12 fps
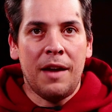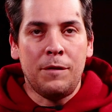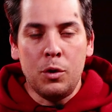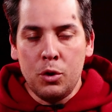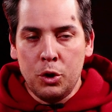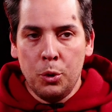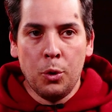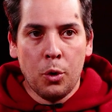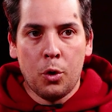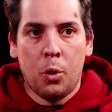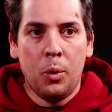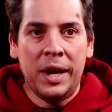If you Google
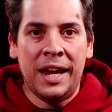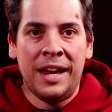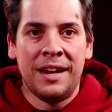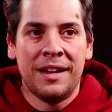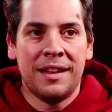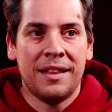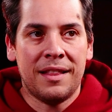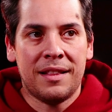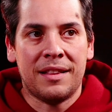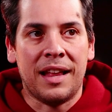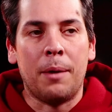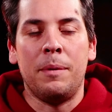Queen,
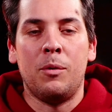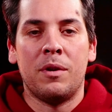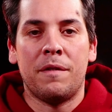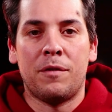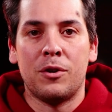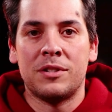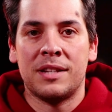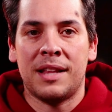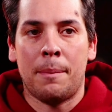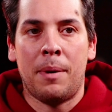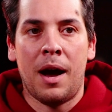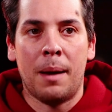that'll be one of the first things
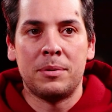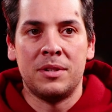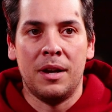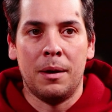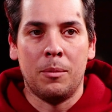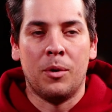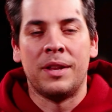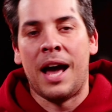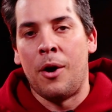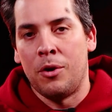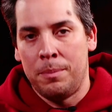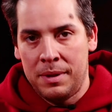that pops up. Well,
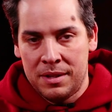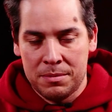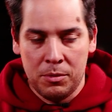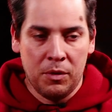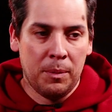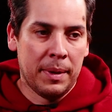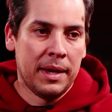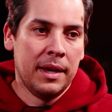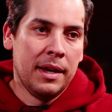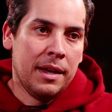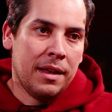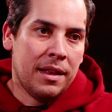now it'll be this movie, but
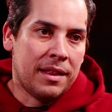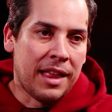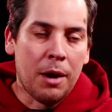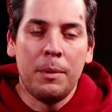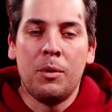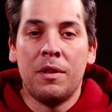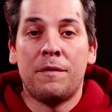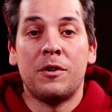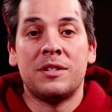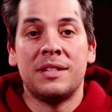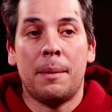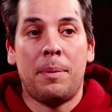that'll be one of the
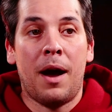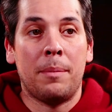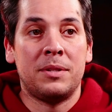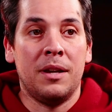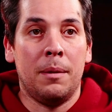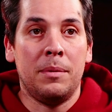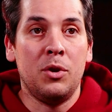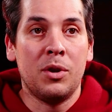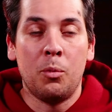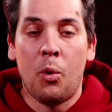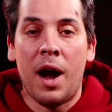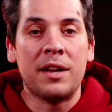first things that pops up. You
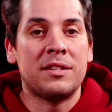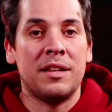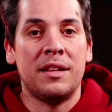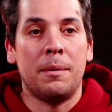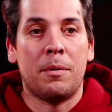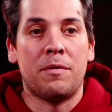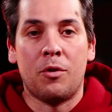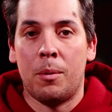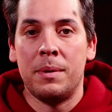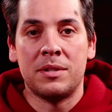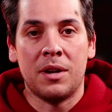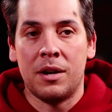can watch the
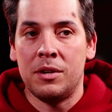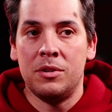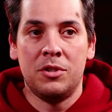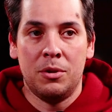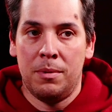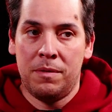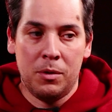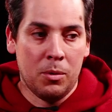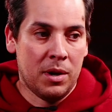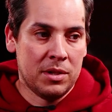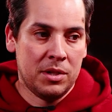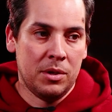performance on YouTube if you
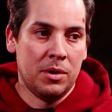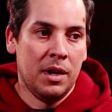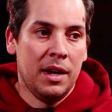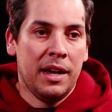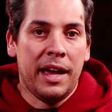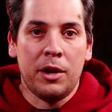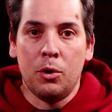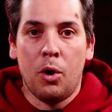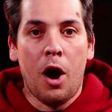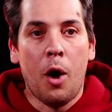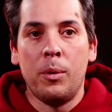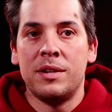want to. You'll
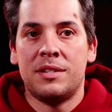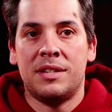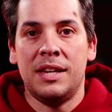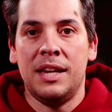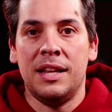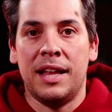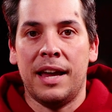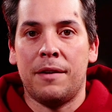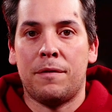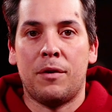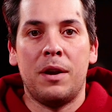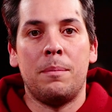always see, like,
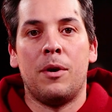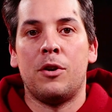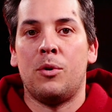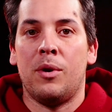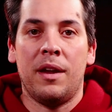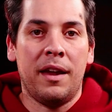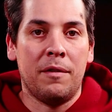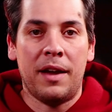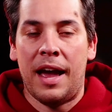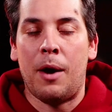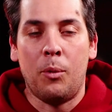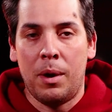Freddie Mercury
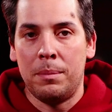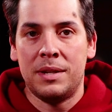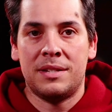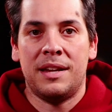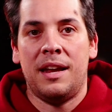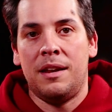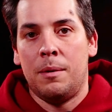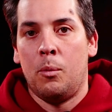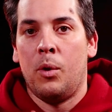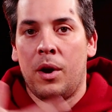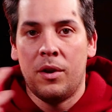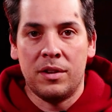at Wembley
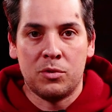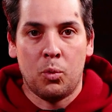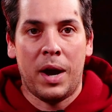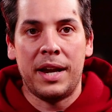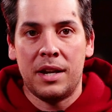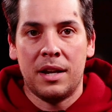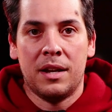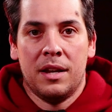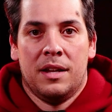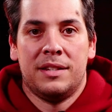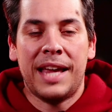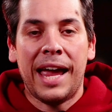Stadium wearing this white
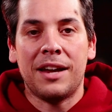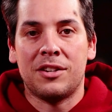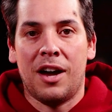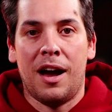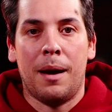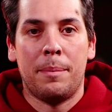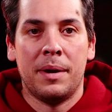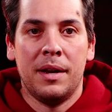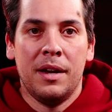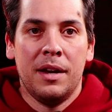tank top